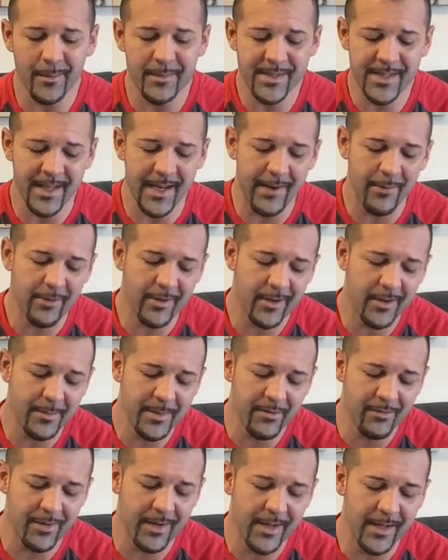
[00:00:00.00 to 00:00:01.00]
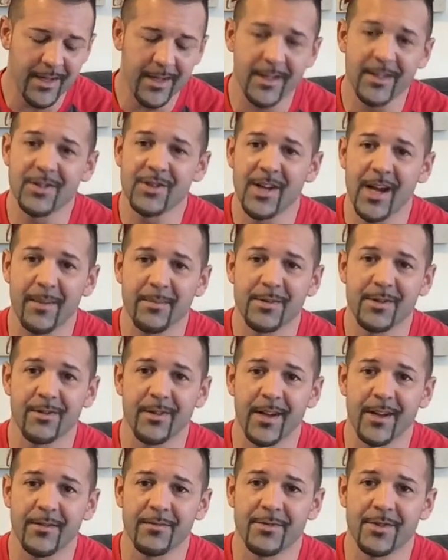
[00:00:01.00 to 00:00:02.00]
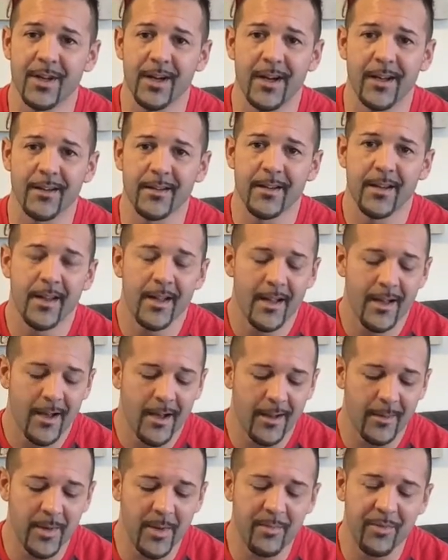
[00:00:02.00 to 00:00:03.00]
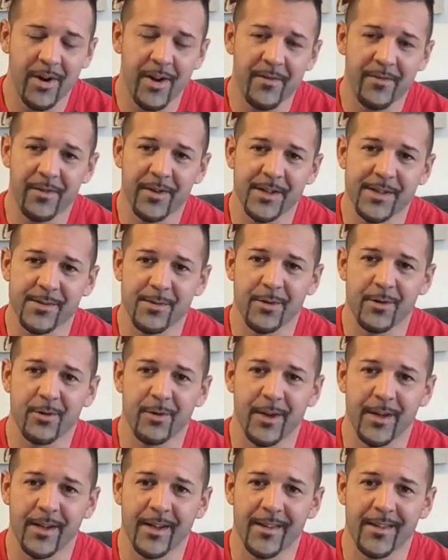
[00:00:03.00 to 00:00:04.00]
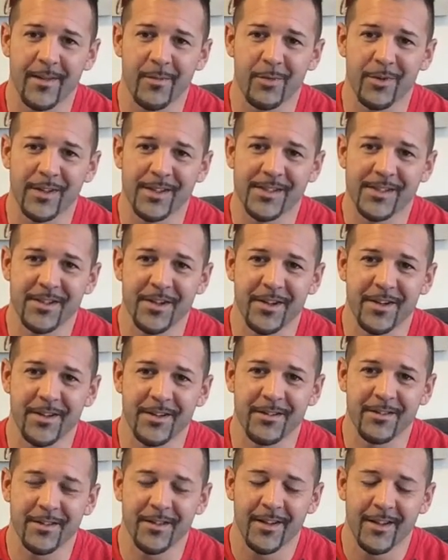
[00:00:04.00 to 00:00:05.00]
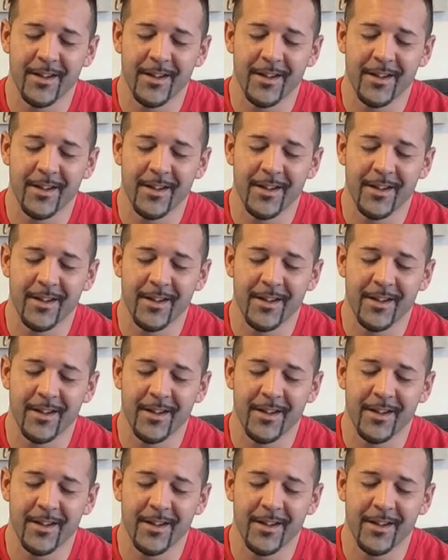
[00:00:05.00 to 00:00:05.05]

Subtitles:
Today we're going to be reading in chapter 8 of John. Let me pray for us real quick and then we'll get started.